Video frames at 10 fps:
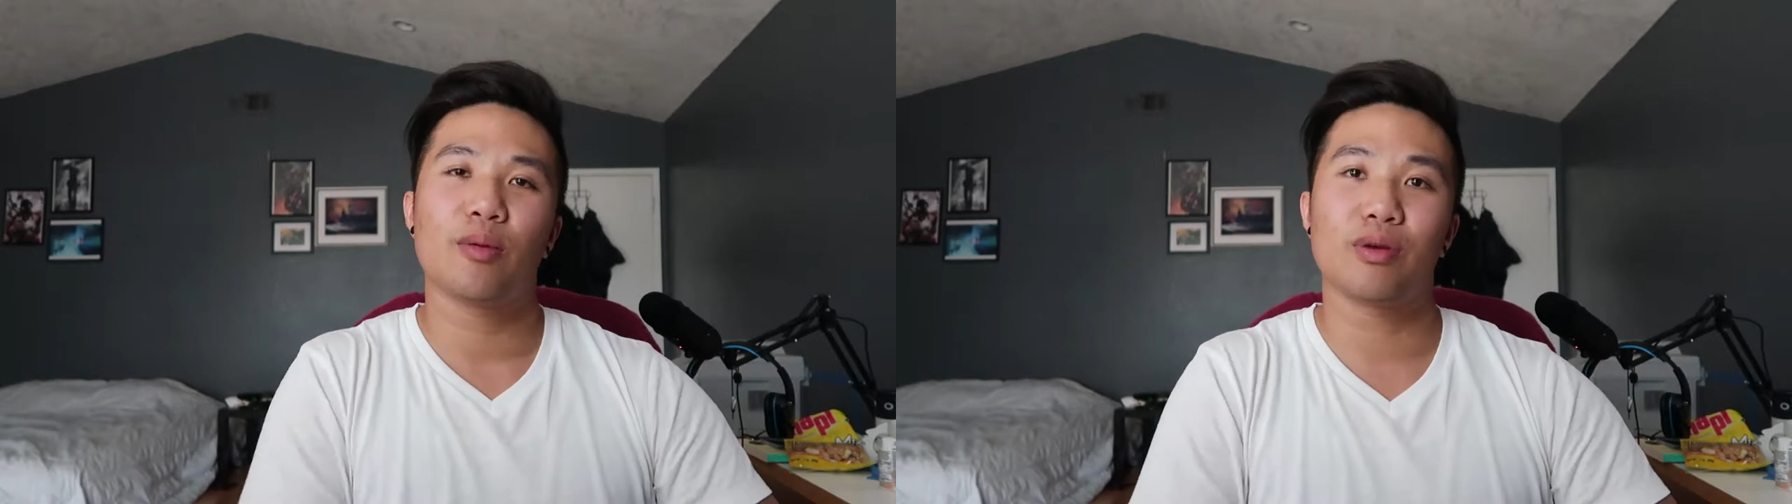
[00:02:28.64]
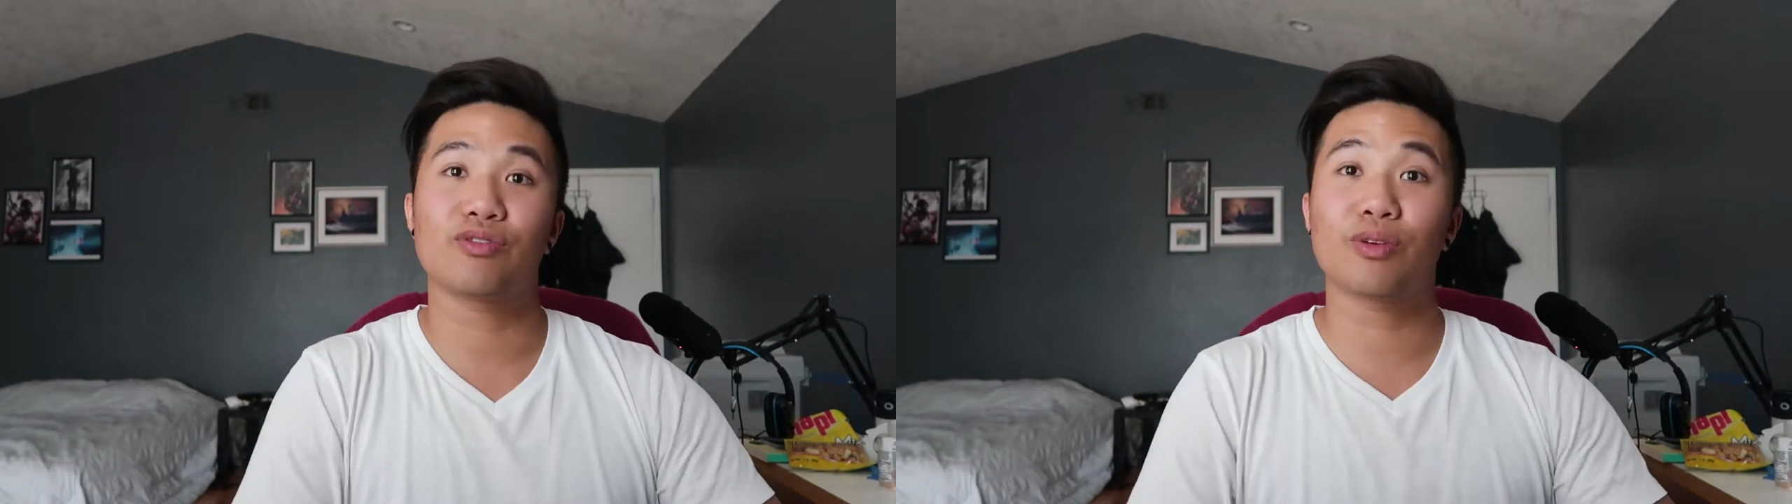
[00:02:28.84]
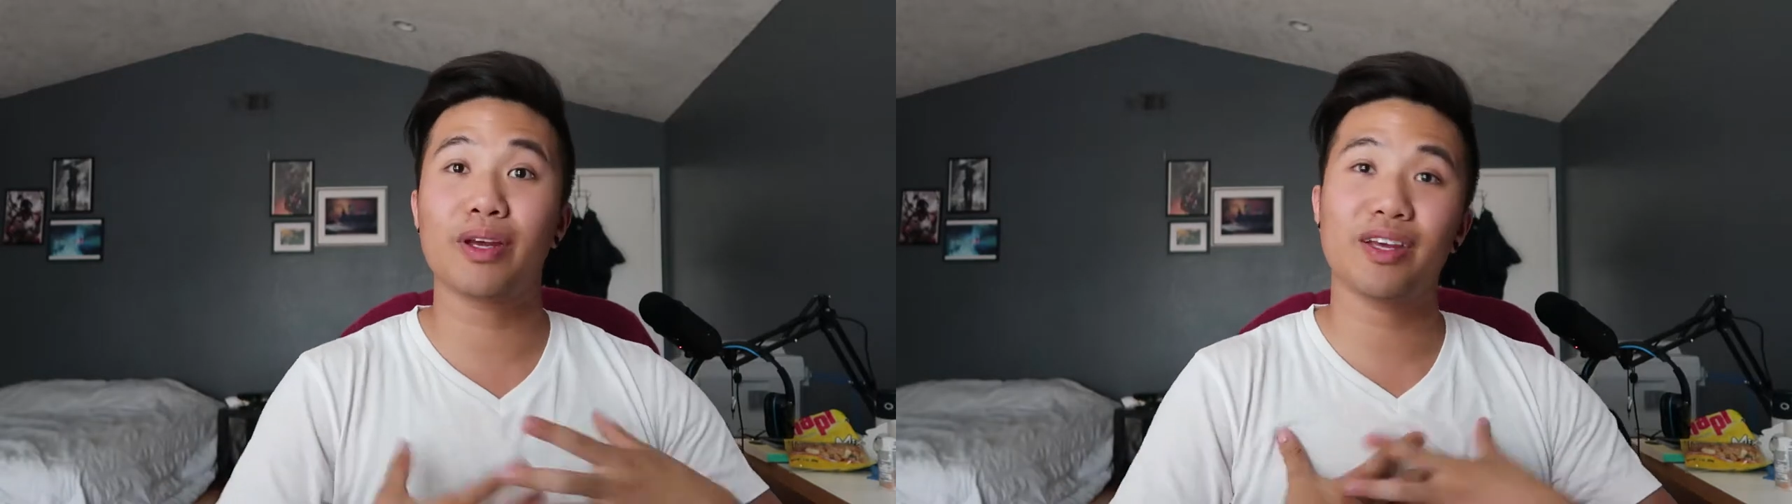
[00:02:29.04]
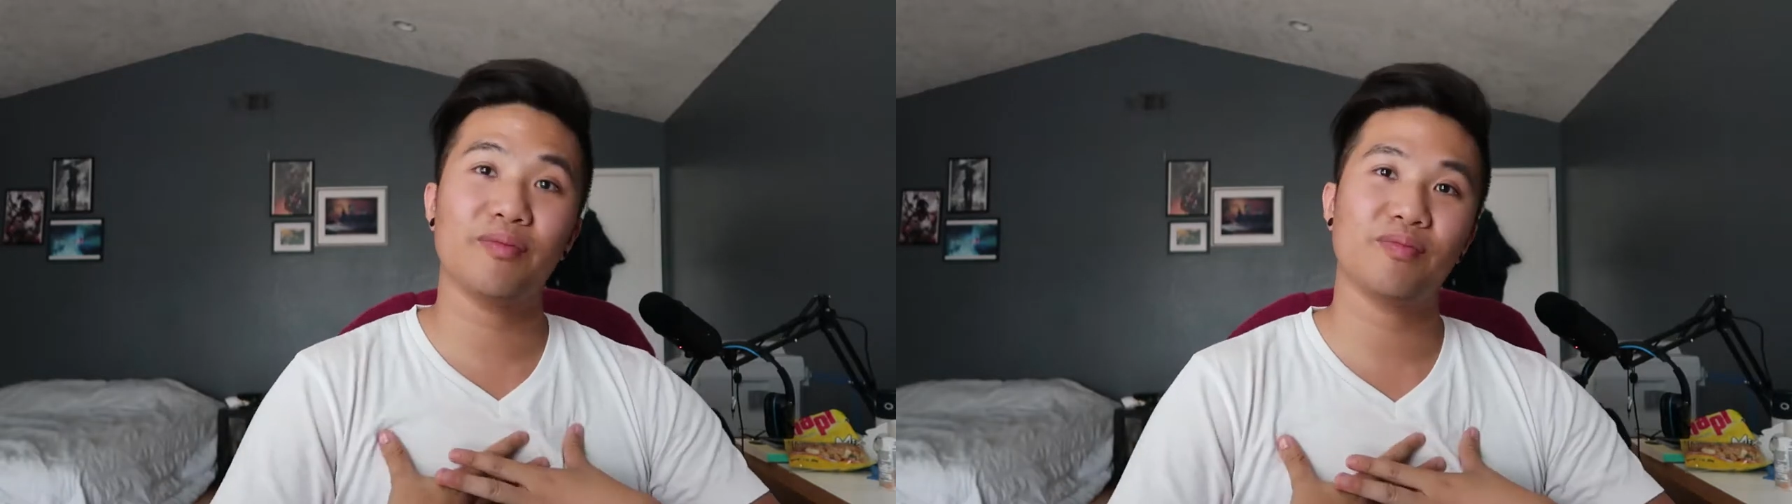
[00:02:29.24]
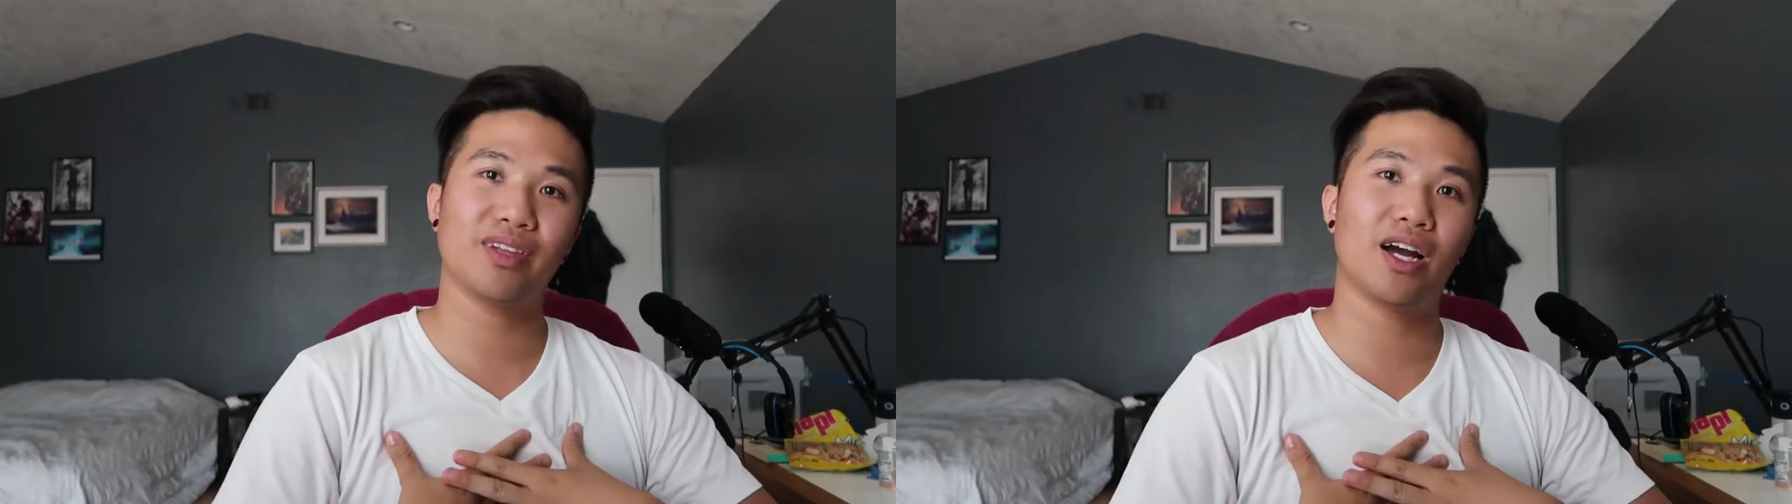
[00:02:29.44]
because for
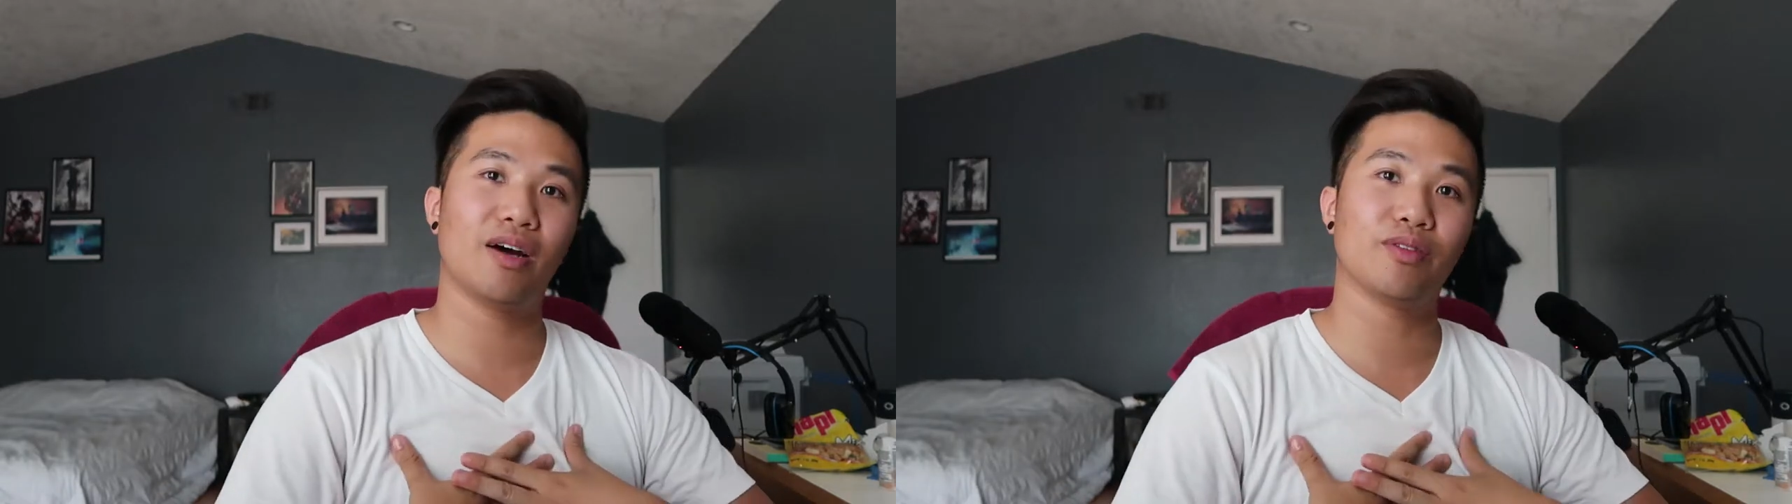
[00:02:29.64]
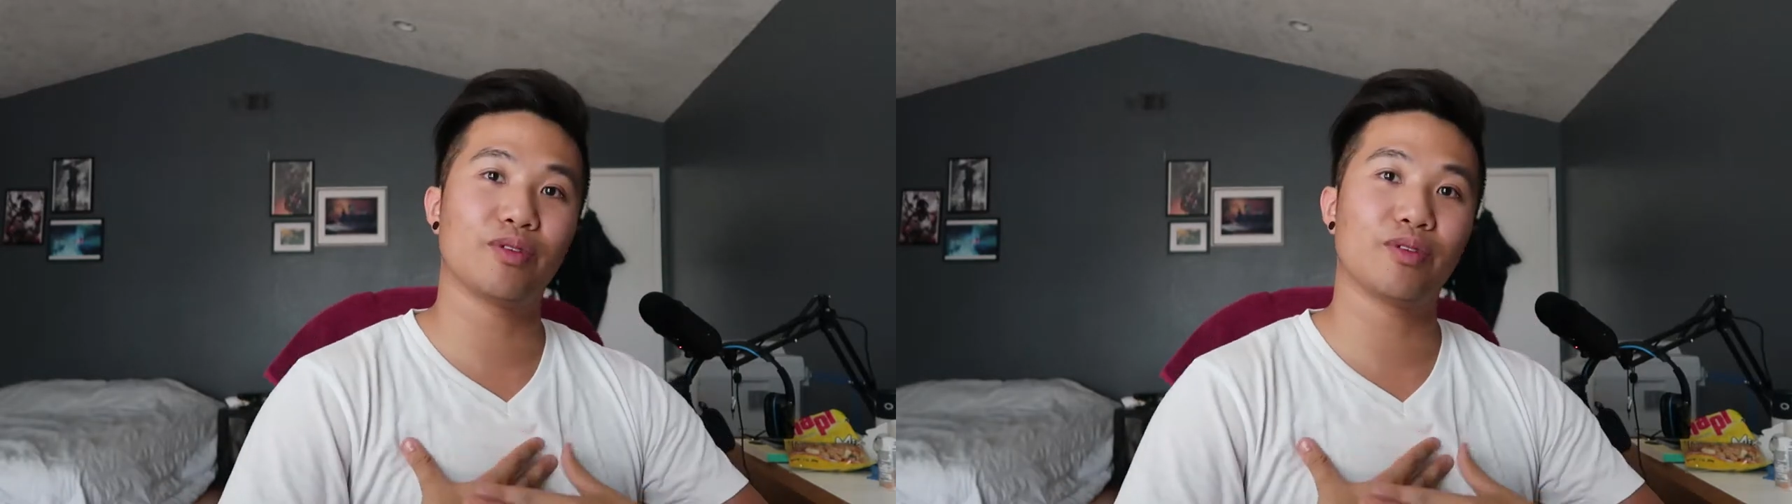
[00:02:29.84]
me um,